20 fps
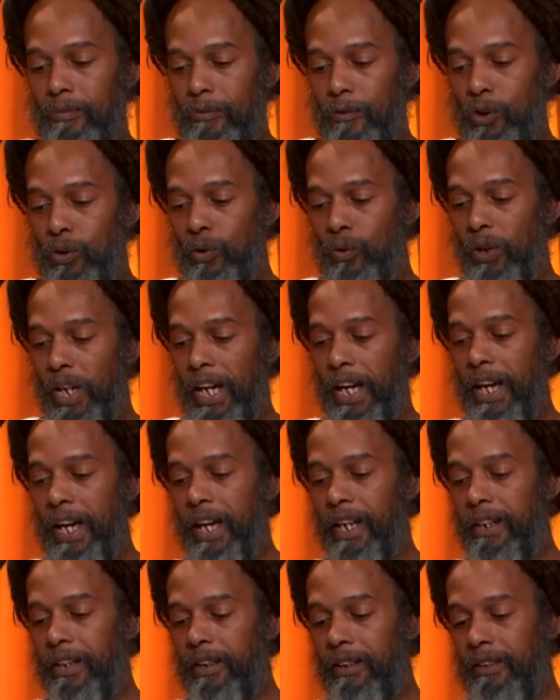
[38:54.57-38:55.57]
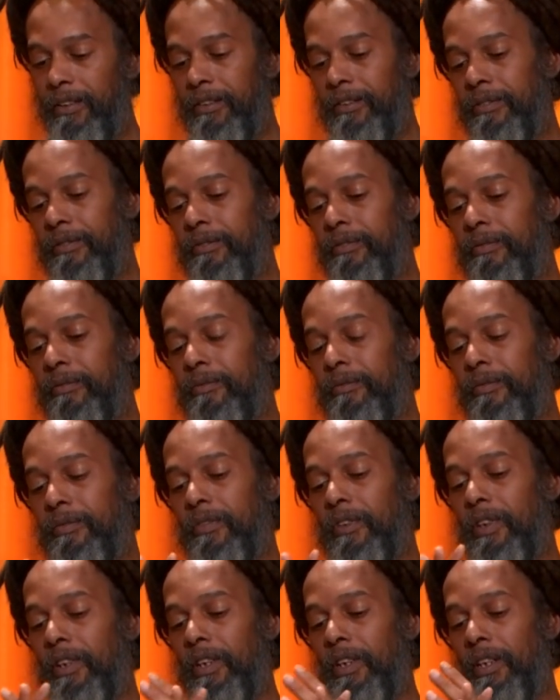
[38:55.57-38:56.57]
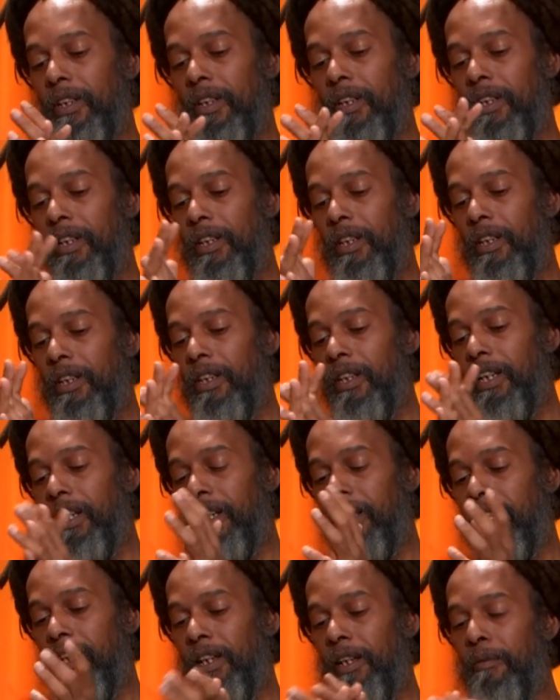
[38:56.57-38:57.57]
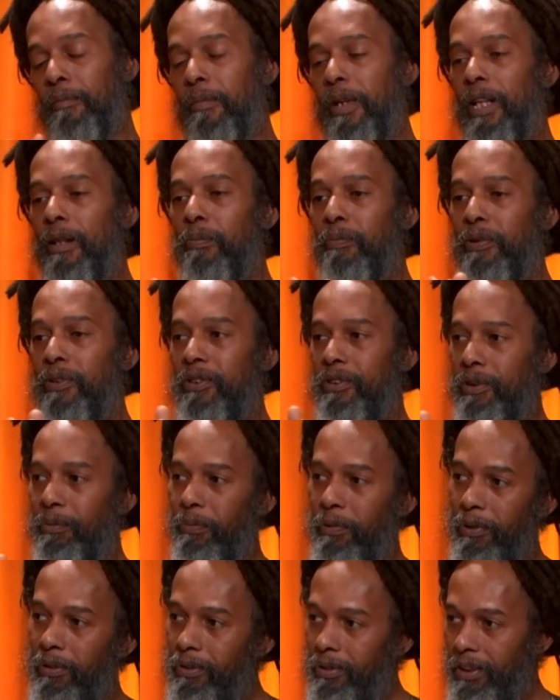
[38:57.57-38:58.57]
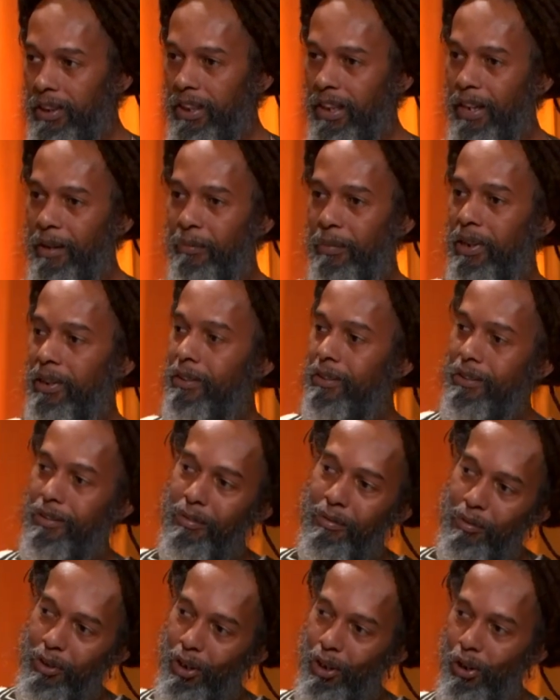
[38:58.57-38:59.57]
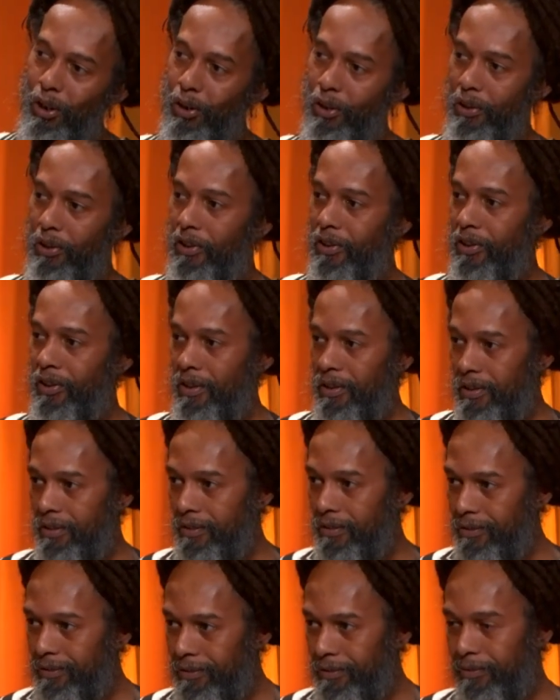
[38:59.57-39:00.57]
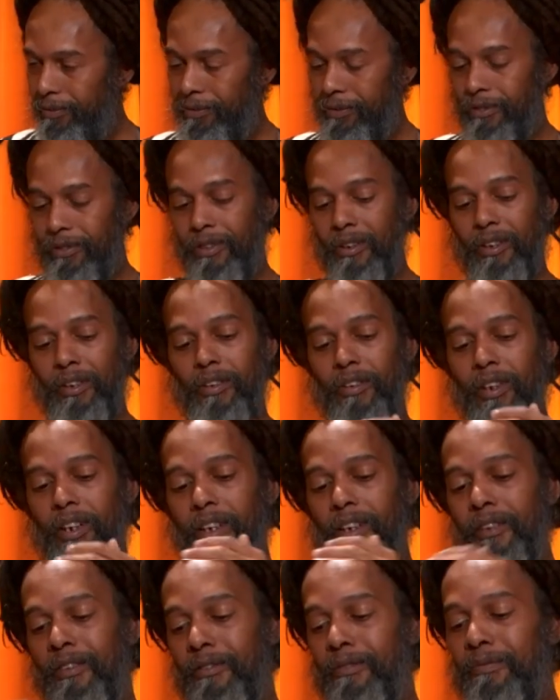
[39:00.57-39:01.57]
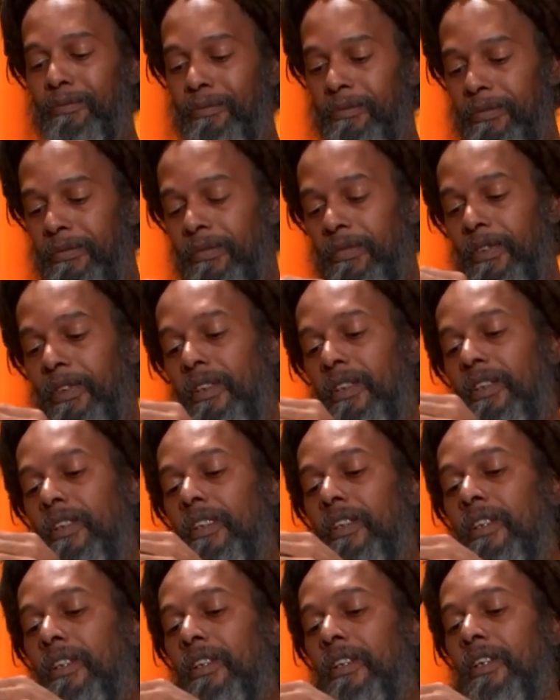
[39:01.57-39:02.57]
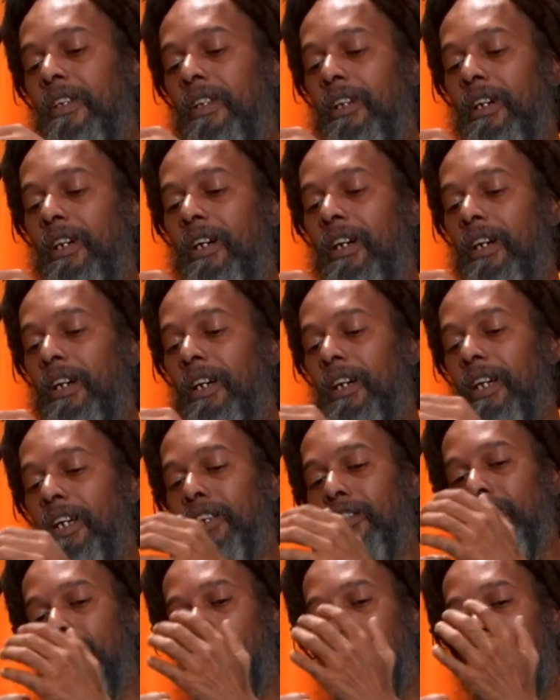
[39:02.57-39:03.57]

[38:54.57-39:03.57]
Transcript: you had a, a, a male principle, Geb, the earth, mm -hmm. right? Uh, and you